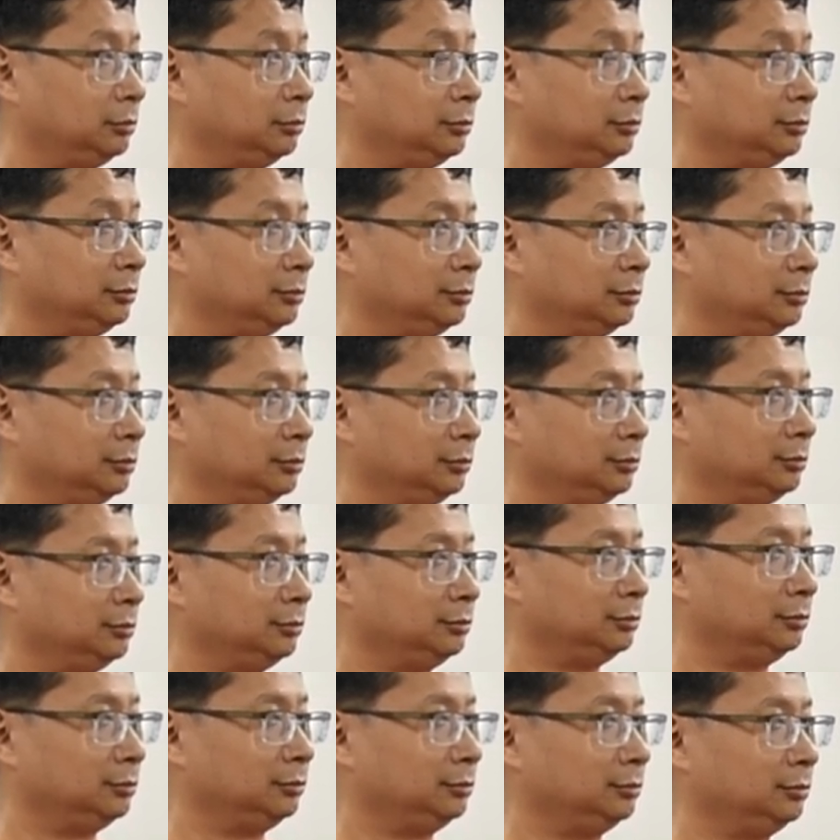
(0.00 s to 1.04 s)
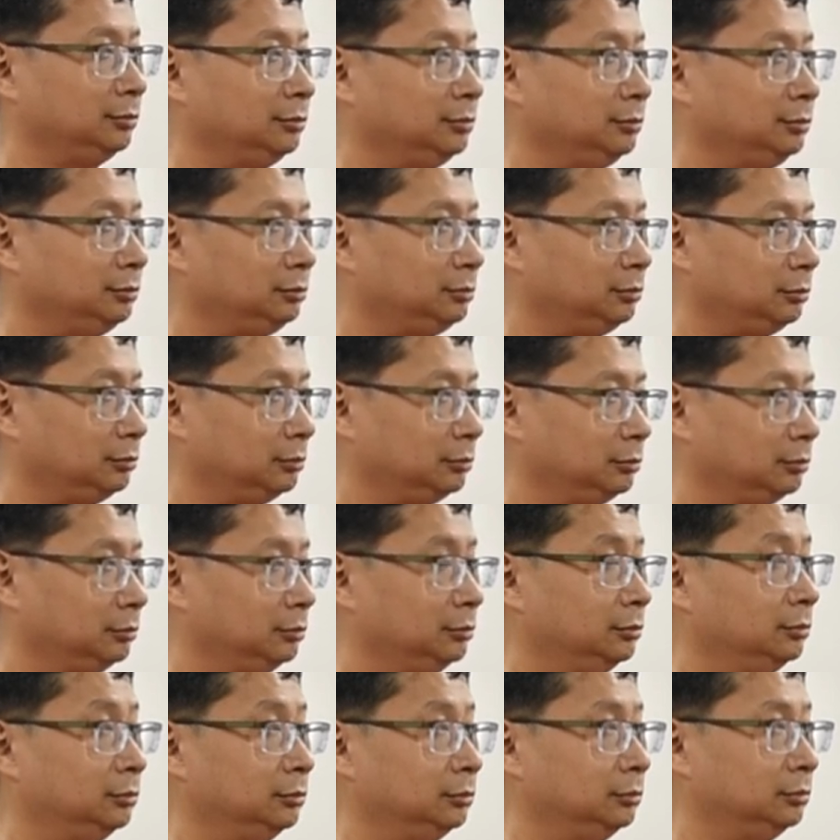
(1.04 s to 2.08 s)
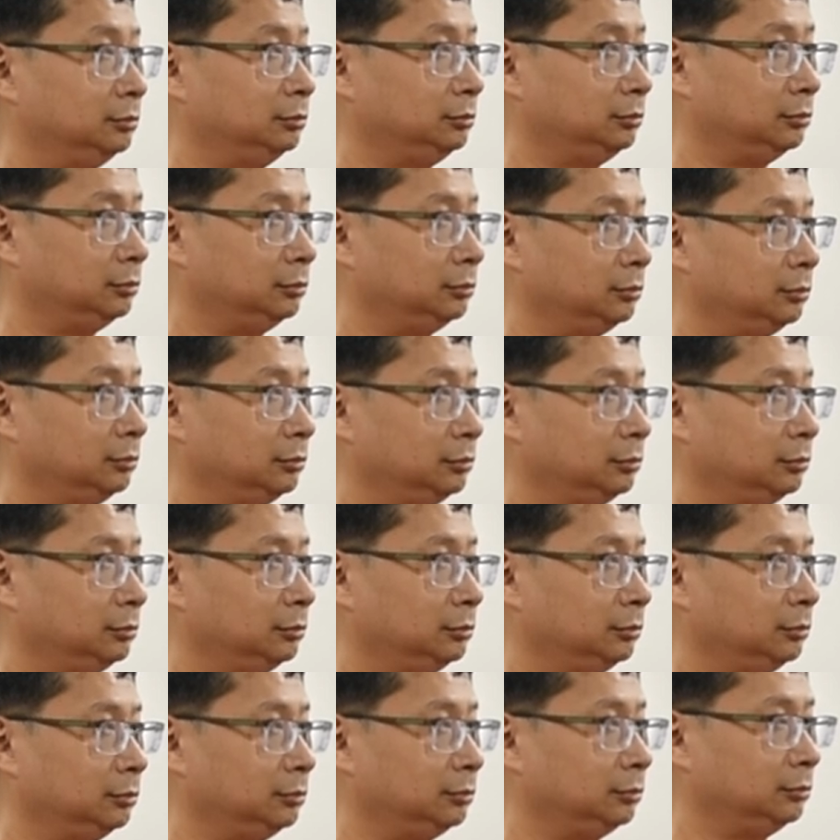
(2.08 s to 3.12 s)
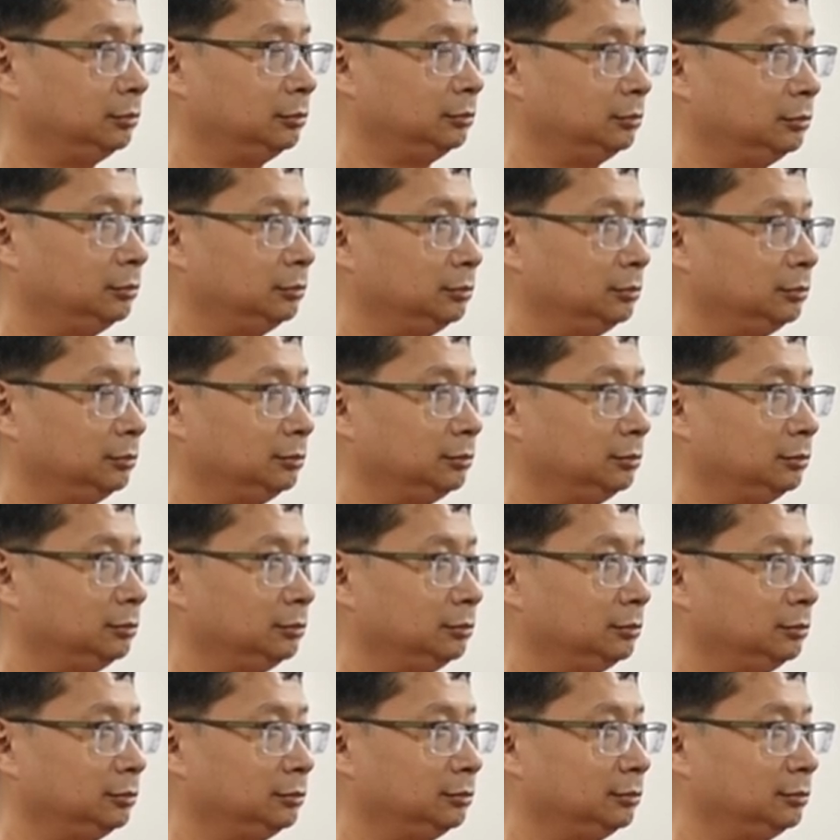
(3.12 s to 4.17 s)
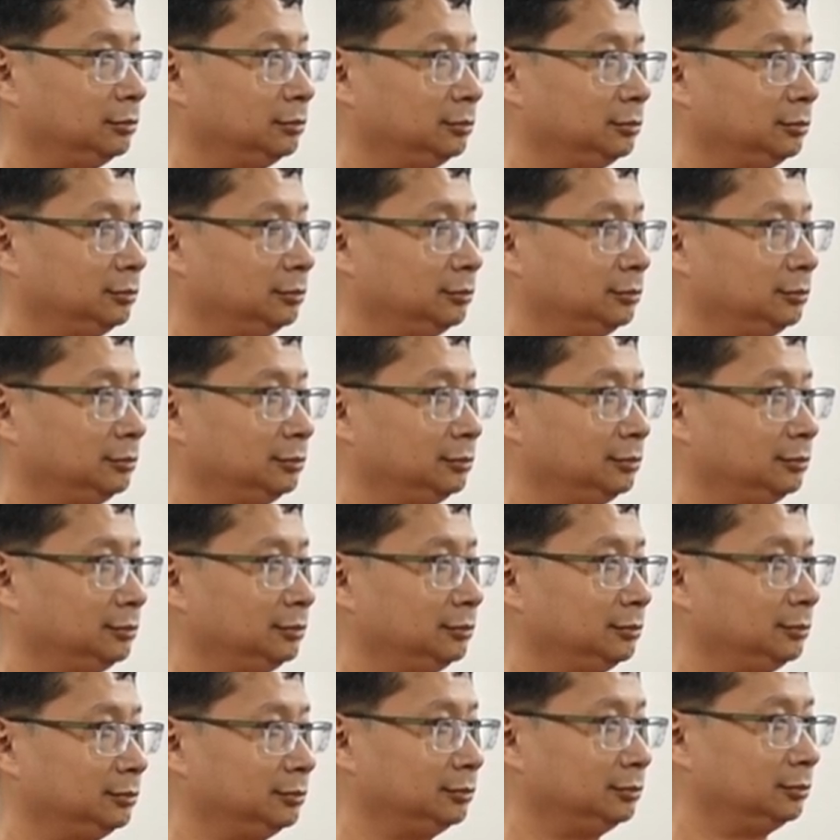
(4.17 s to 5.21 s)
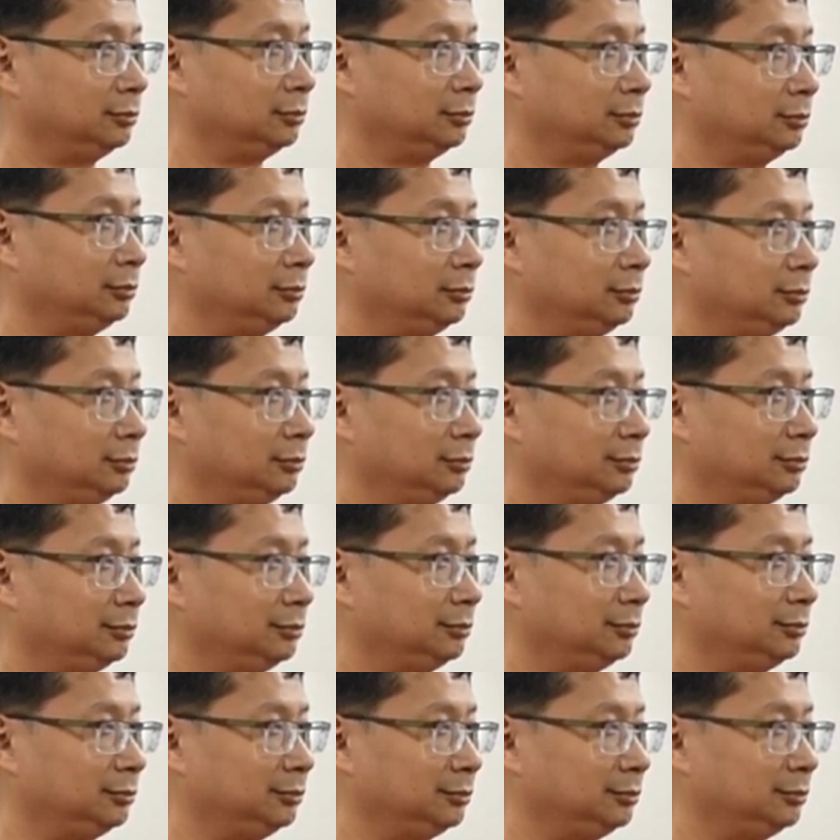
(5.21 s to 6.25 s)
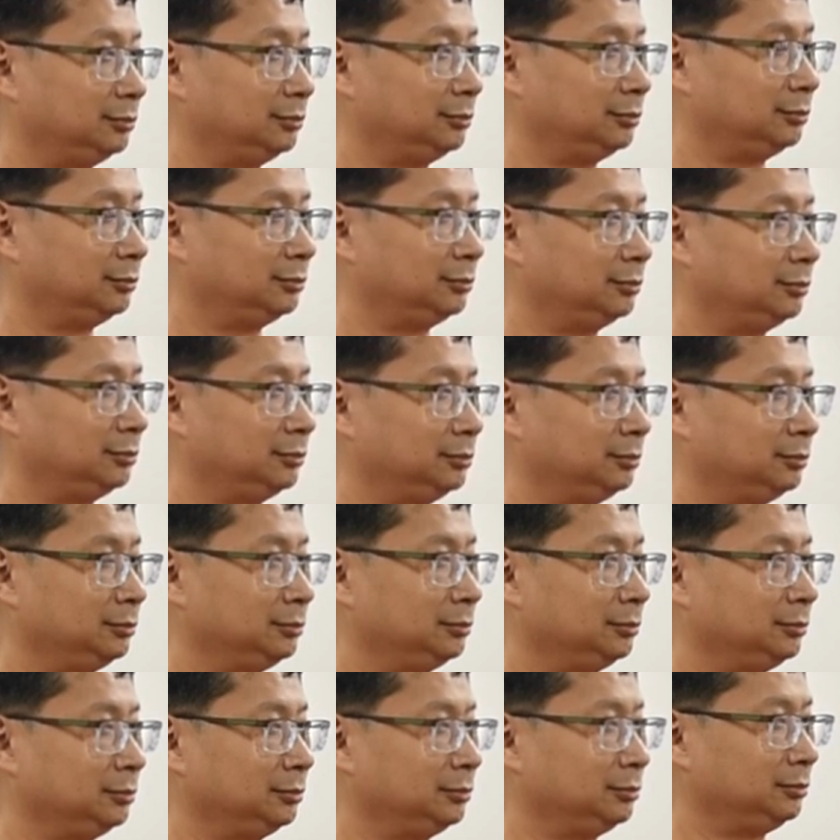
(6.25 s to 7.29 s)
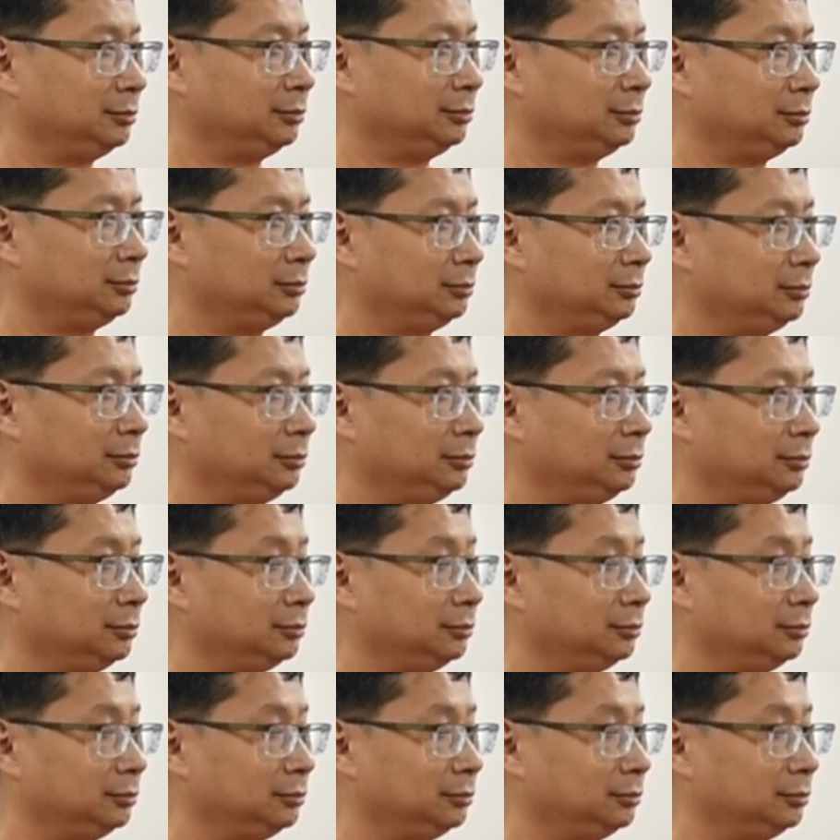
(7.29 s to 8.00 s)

The person shown says nothing.